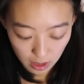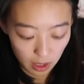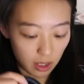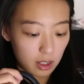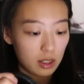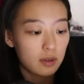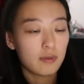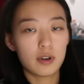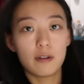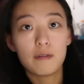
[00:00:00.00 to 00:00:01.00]
and
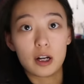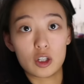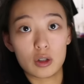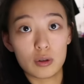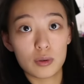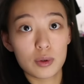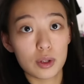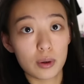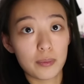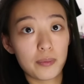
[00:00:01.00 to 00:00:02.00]
very functional.
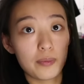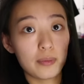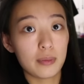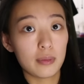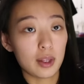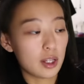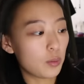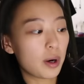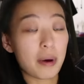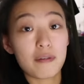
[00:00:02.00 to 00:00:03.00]
So
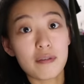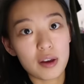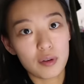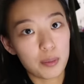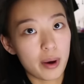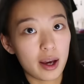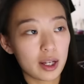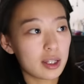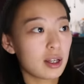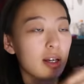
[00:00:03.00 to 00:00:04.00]
it's one of my favorite
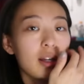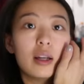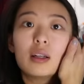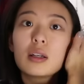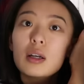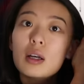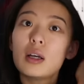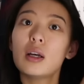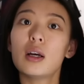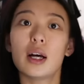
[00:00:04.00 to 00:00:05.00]
bags, and
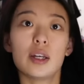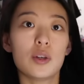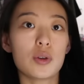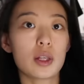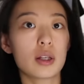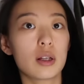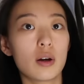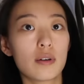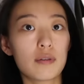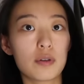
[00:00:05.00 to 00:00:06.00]
I use this a
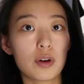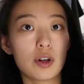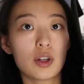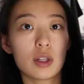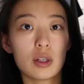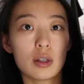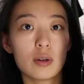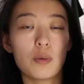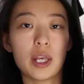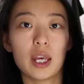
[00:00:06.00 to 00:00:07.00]
lot for just
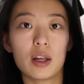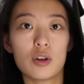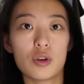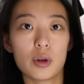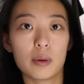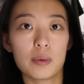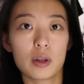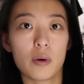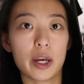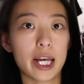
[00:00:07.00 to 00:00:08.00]
weekend trips,
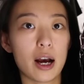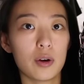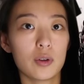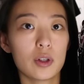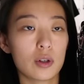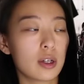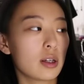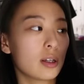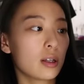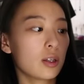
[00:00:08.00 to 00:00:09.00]
going out
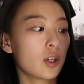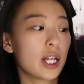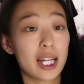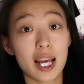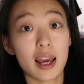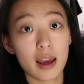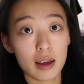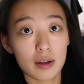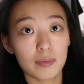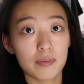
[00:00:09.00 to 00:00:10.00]
during the day.